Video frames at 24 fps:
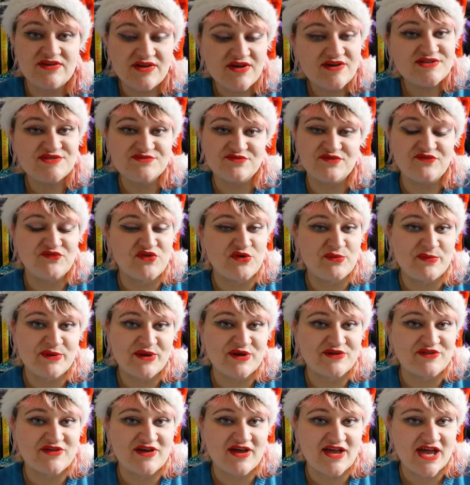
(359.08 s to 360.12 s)
The last review
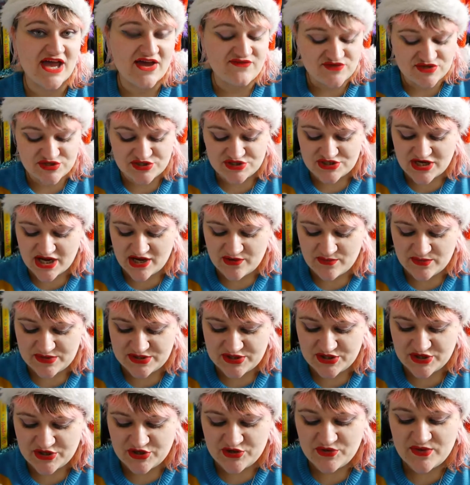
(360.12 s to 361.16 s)
book that I have to share
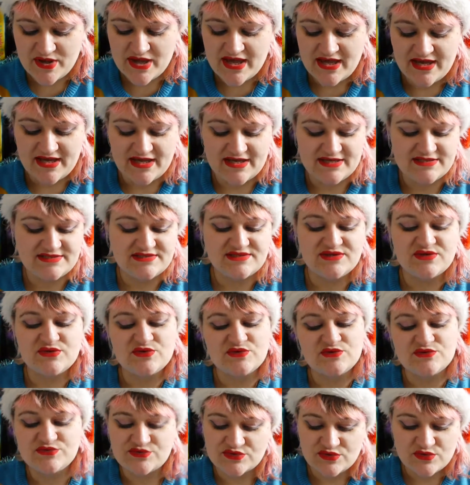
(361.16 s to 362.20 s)
with you is
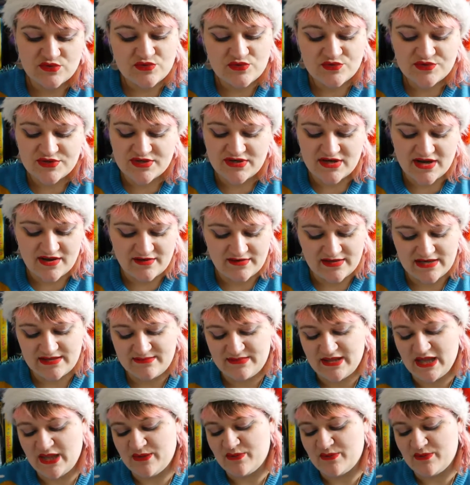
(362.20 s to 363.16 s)
called All the Lonely